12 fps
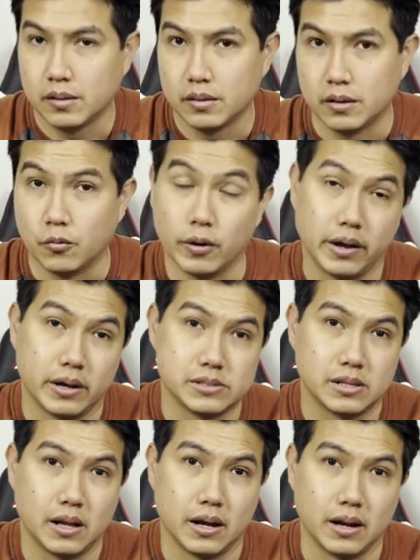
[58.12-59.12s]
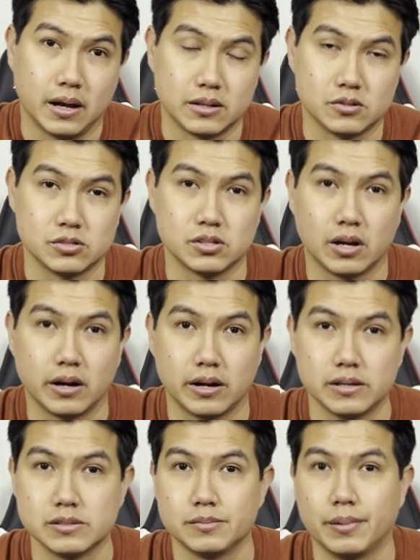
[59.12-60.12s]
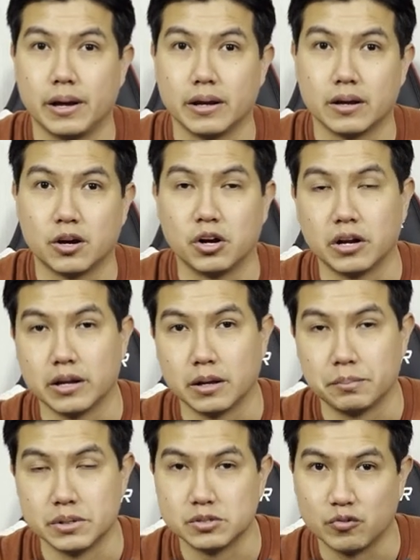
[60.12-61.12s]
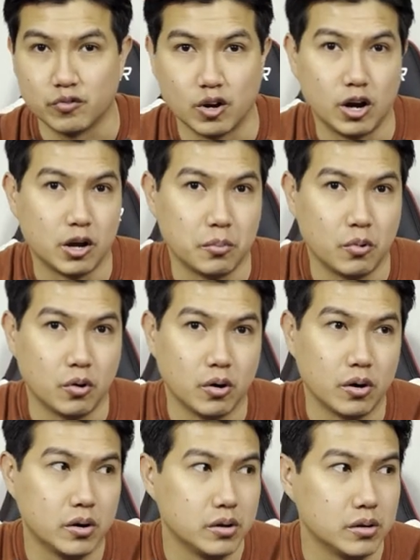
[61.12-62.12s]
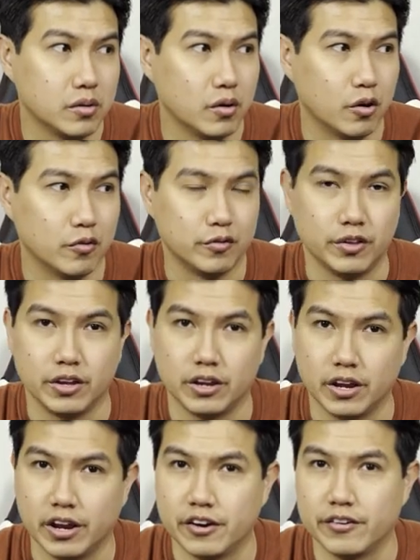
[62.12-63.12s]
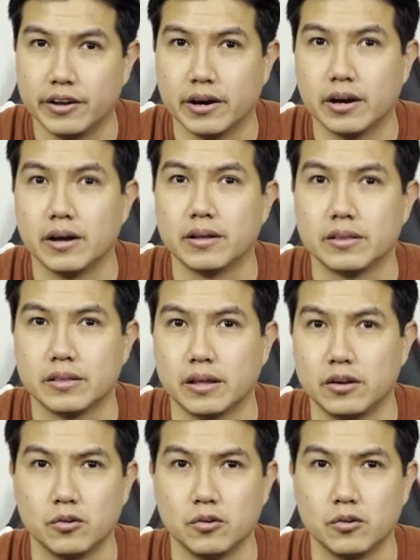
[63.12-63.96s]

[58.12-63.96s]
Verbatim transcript: the way I, I like to start is by cutting a piece of cardboard of the area that